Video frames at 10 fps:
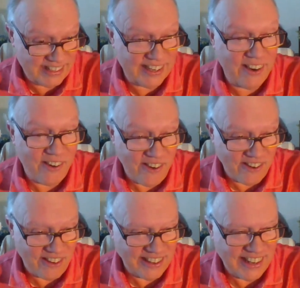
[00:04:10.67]
it's
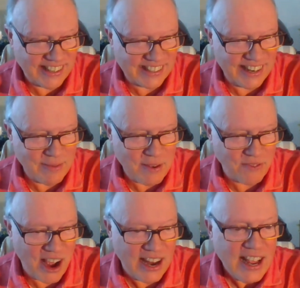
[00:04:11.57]
cold. It's going to
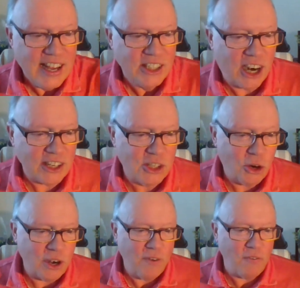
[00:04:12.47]
be fun. Charles
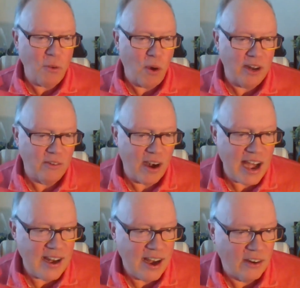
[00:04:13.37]
Jordan, 51 in
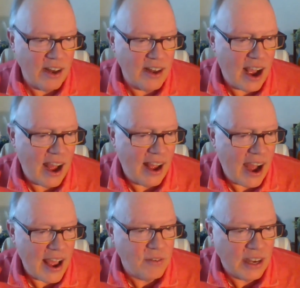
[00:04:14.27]
rain here in uh,
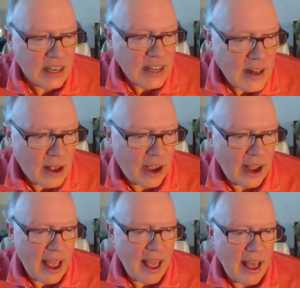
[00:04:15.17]
Iva. Uh,
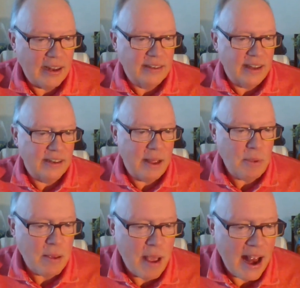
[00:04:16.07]
uh
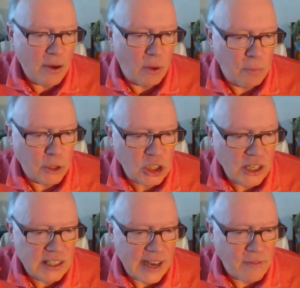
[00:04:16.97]
Debbie Emanuel
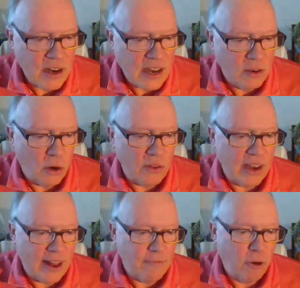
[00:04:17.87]
pushing 70 in
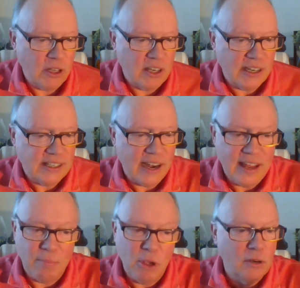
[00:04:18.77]
Northern California today,
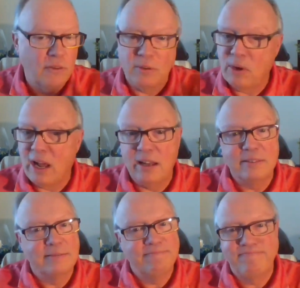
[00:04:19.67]
sunny and beautiful.
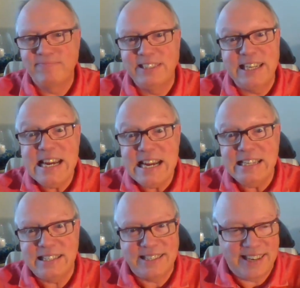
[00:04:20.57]
Wow,
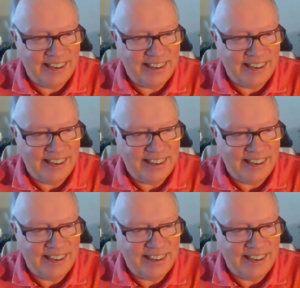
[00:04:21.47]
Jeez,